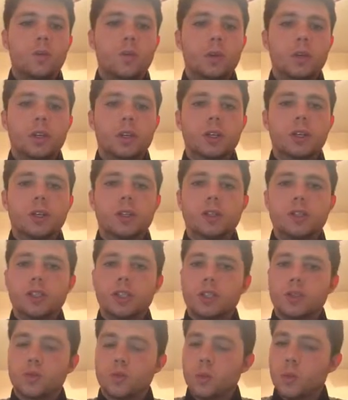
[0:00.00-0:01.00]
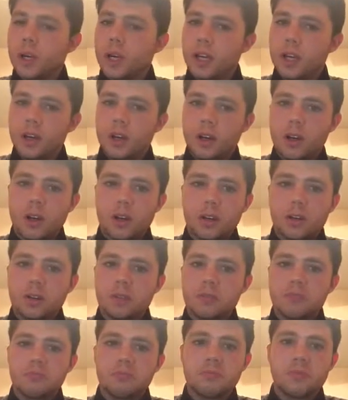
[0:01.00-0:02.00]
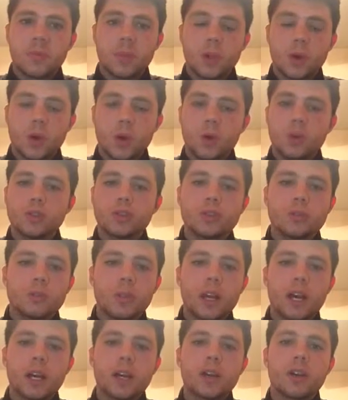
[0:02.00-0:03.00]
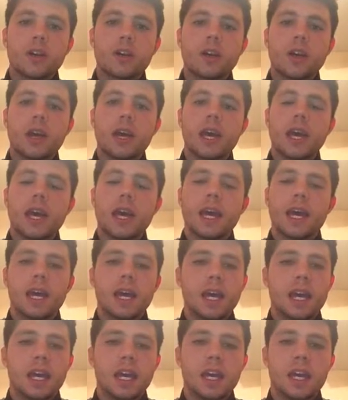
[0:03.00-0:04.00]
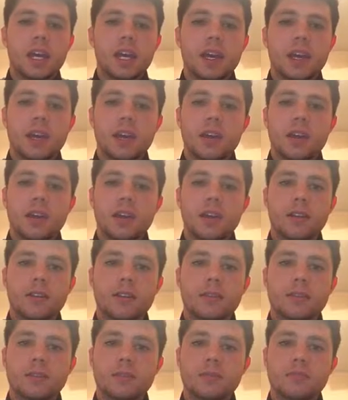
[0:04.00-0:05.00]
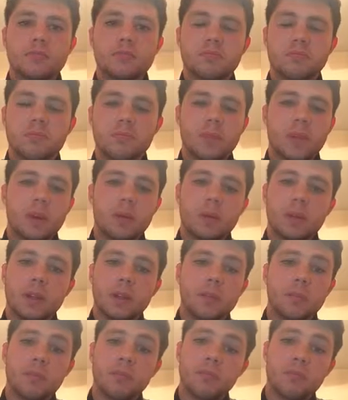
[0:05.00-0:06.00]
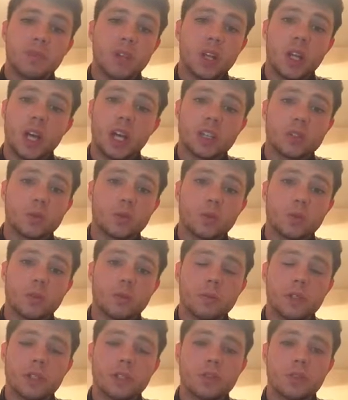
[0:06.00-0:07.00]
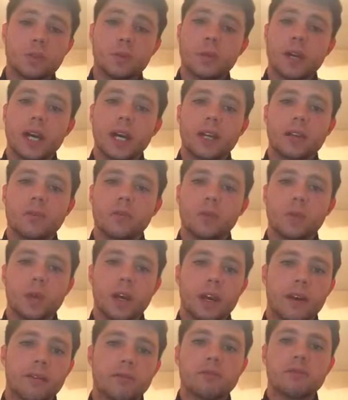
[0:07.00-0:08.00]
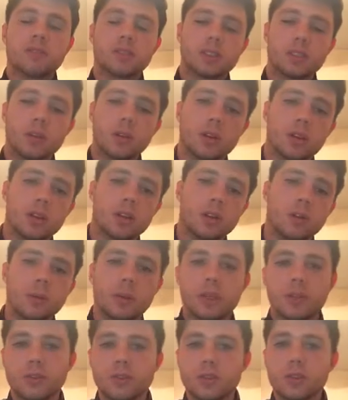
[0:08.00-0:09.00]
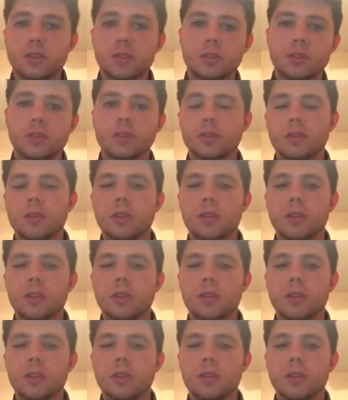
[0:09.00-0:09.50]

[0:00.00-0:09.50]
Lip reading: We could just wait on our old supplier and maybe the loss wouldn't be too bad. We have still a little bit of shoes